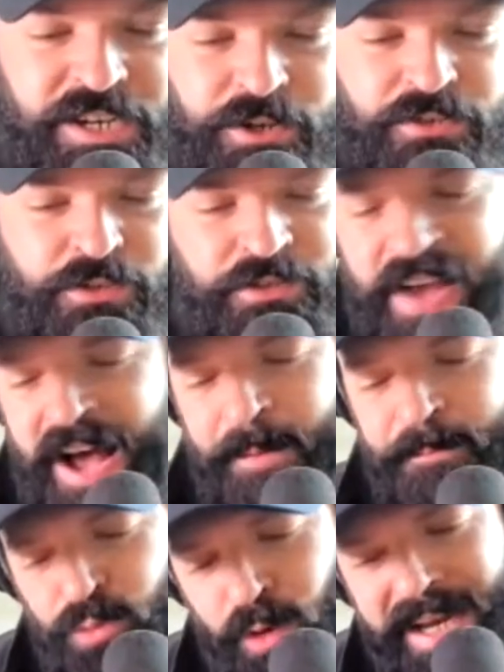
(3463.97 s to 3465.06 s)
years,
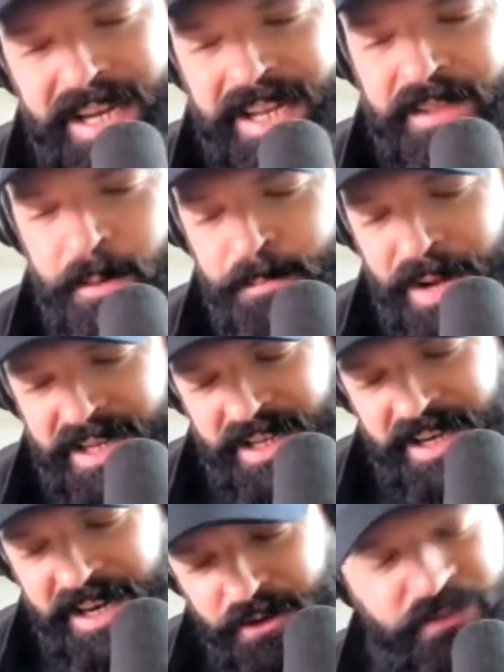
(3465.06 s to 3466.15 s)
Tom Brady, the
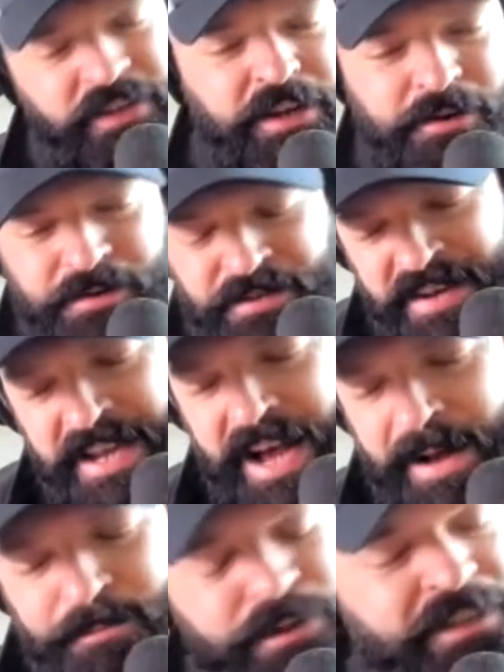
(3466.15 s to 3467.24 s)
Buccaneers years.
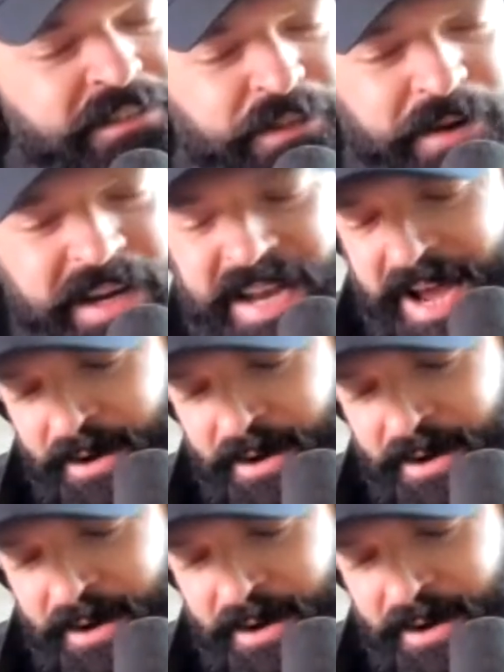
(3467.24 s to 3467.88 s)
I'm predicting right